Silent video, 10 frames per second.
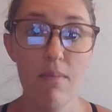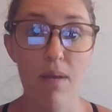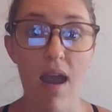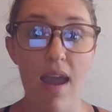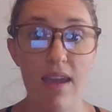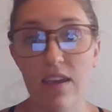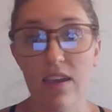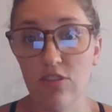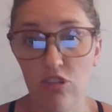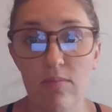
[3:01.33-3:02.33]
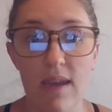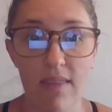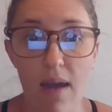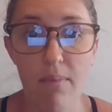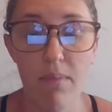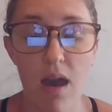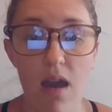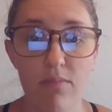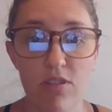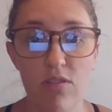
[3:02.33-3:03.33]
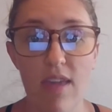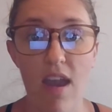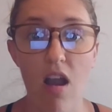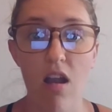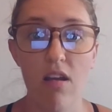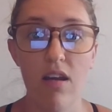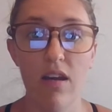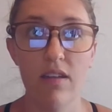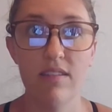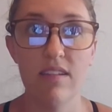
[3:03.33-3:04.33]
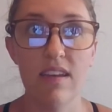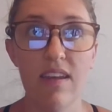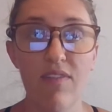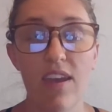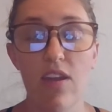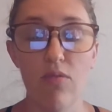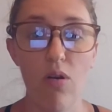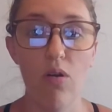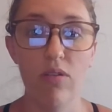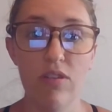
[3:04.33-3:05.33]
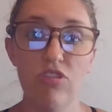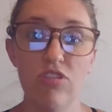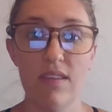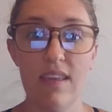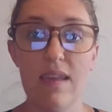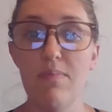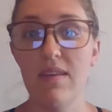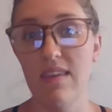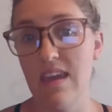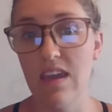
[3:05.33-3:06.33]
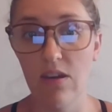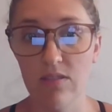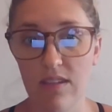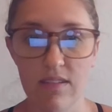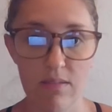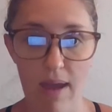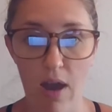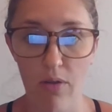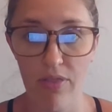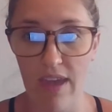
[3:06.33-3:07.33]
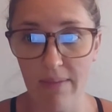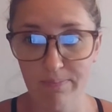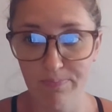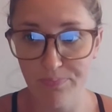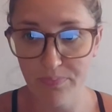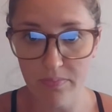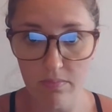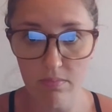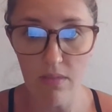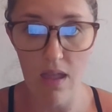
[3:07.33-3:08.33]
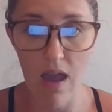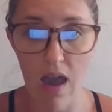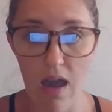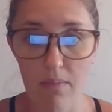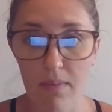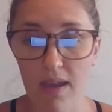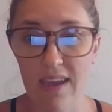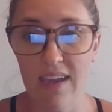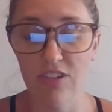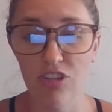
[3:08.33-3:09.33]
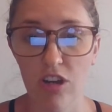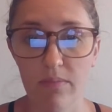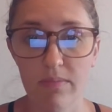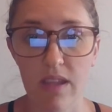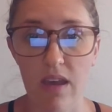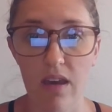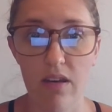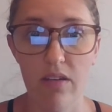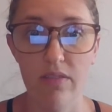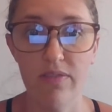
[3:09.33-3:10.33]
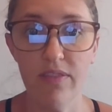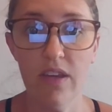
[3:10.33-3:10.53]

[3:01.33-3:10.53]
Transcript: by consuming them. So they are a significant role in just keeping the ecosystem healthy. In terms of